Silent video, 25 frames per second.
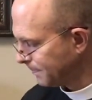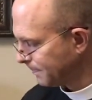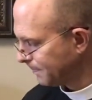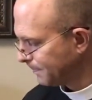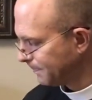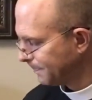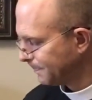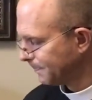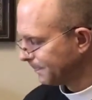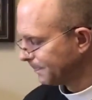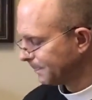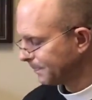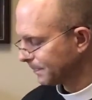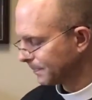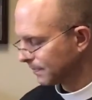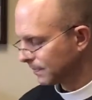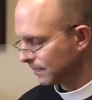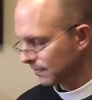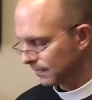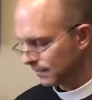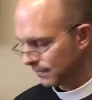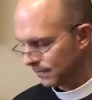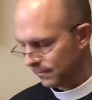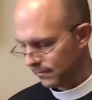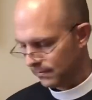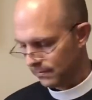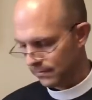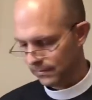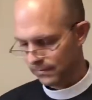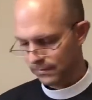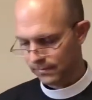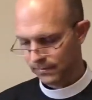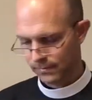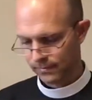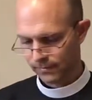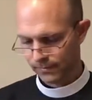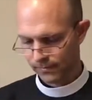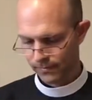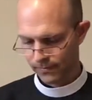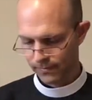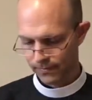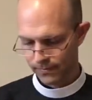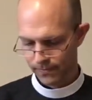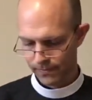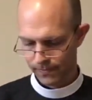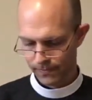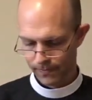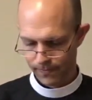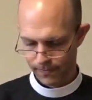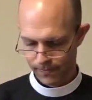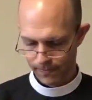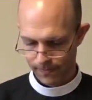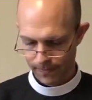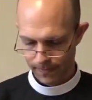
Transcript: No one is speaking in this clip.